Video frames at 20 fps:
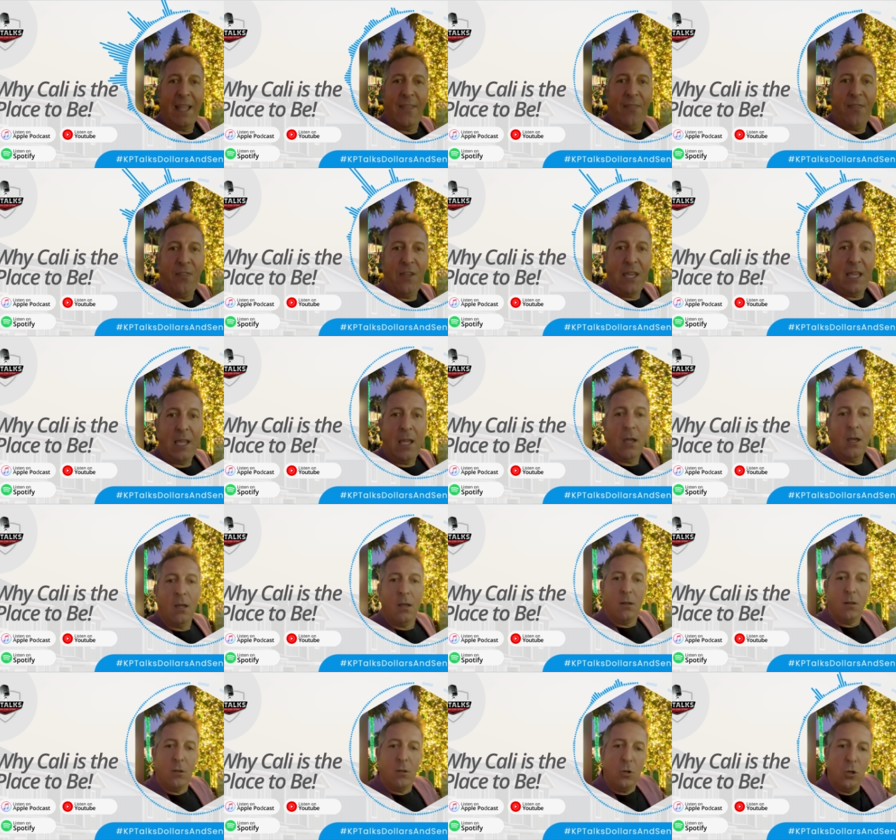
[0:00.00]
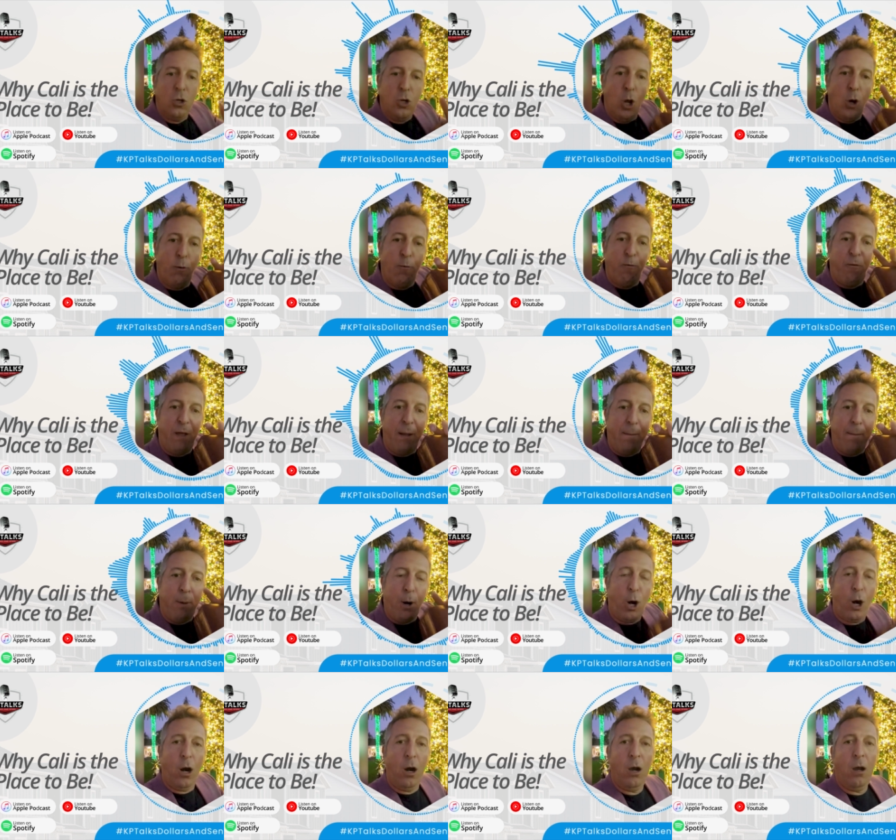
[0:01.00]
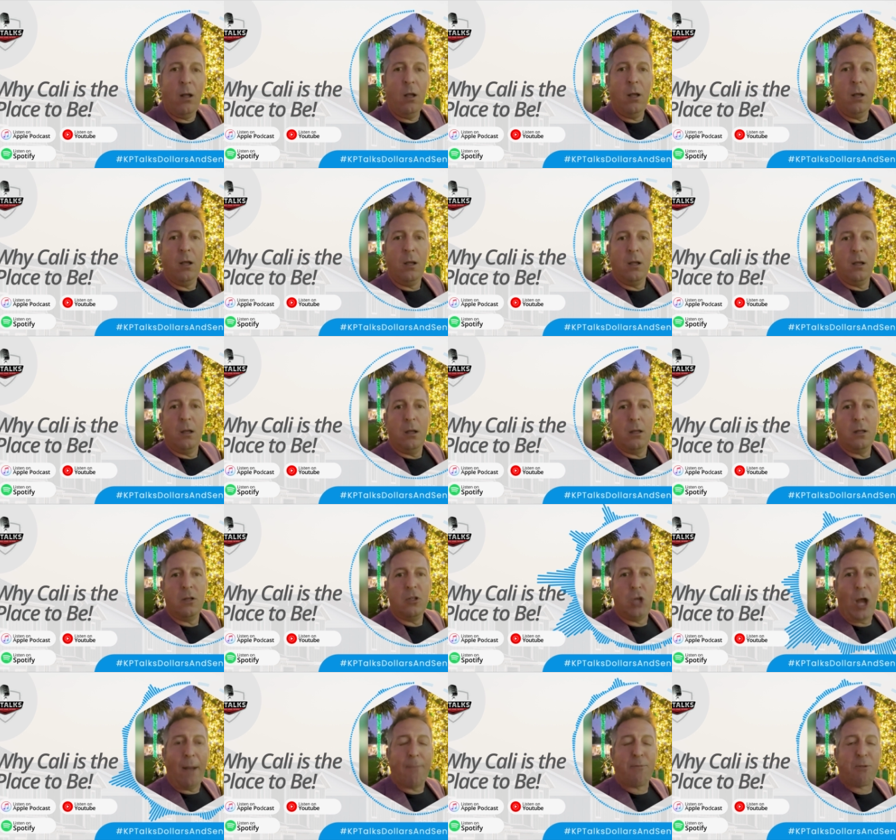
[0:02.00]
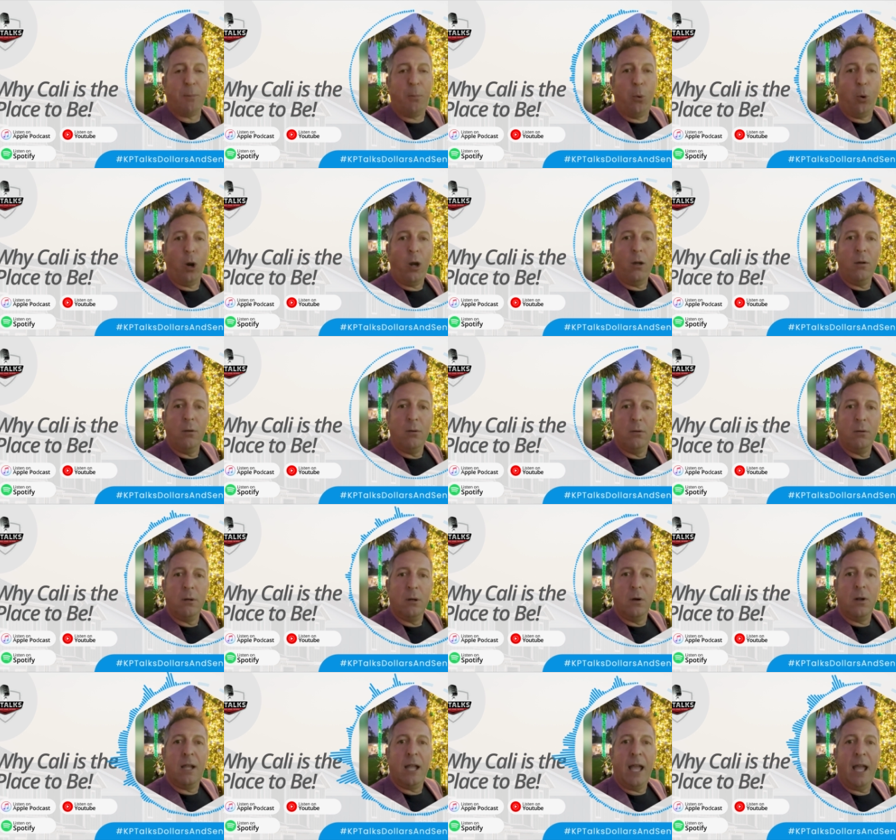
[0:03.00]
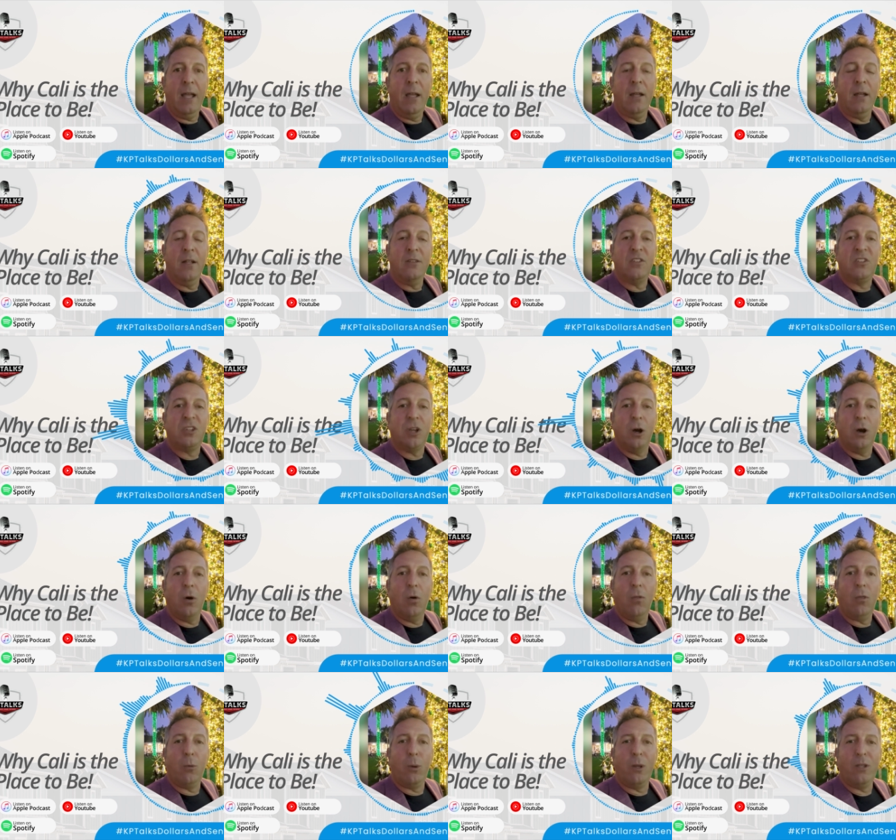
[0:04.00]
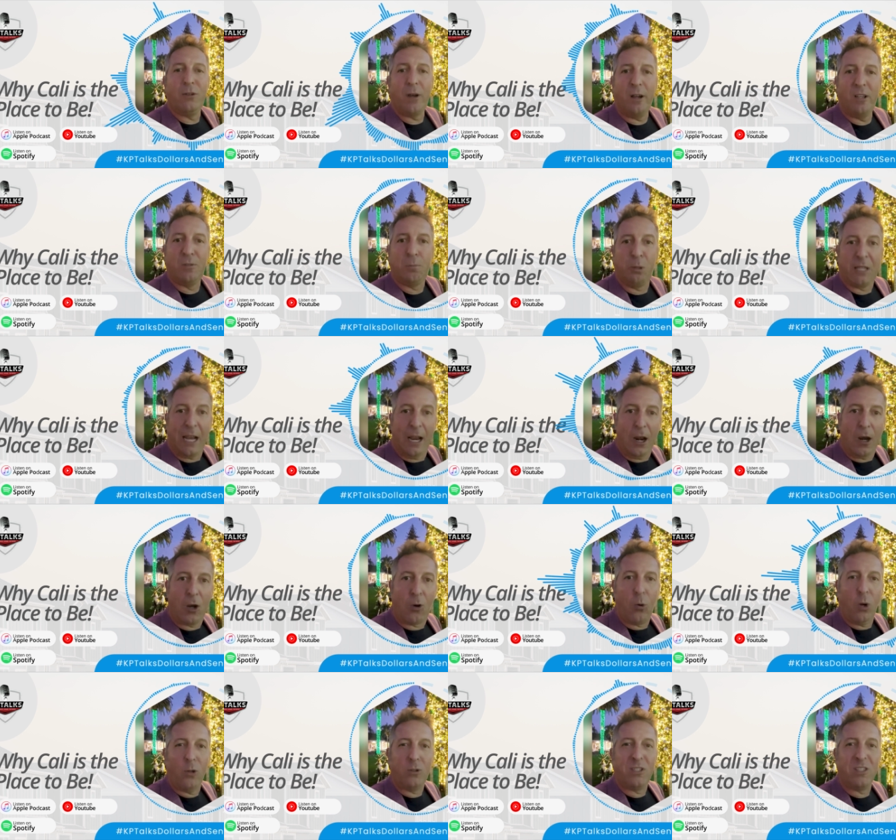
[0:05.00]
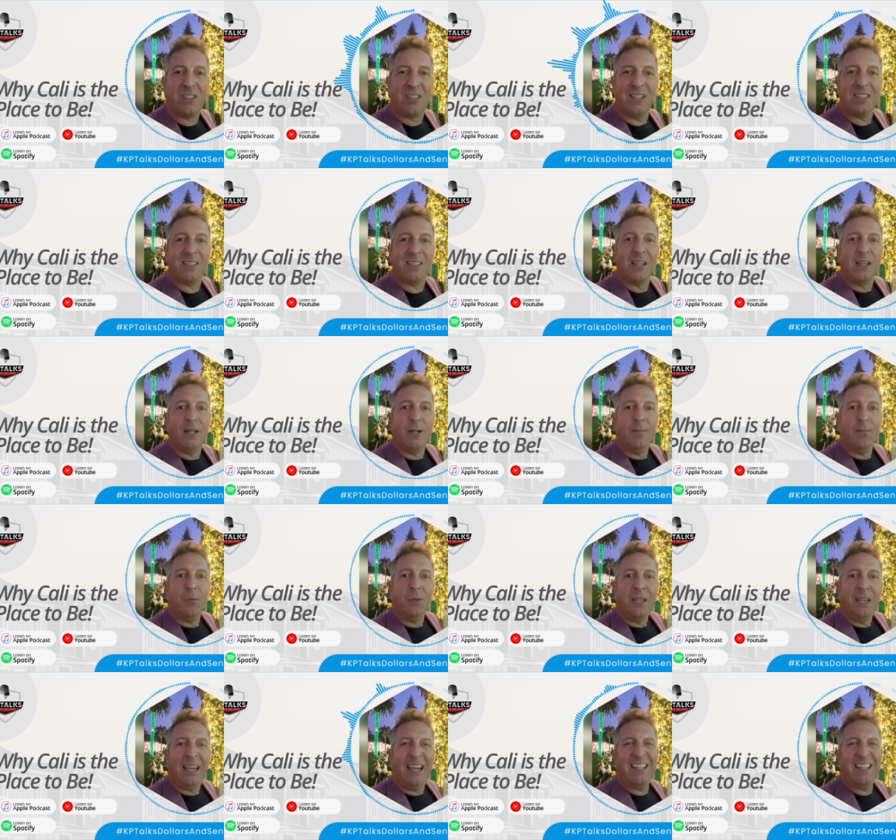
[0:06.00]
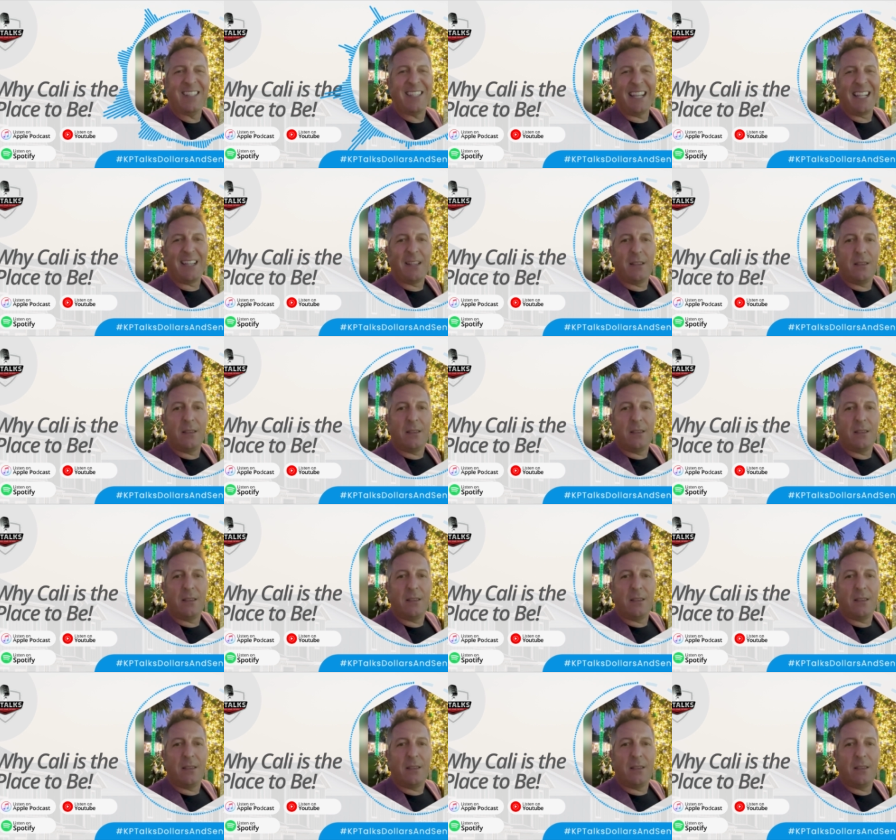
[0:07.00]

get the november jobs report okay and so the reason i always put the air quotes is because it's like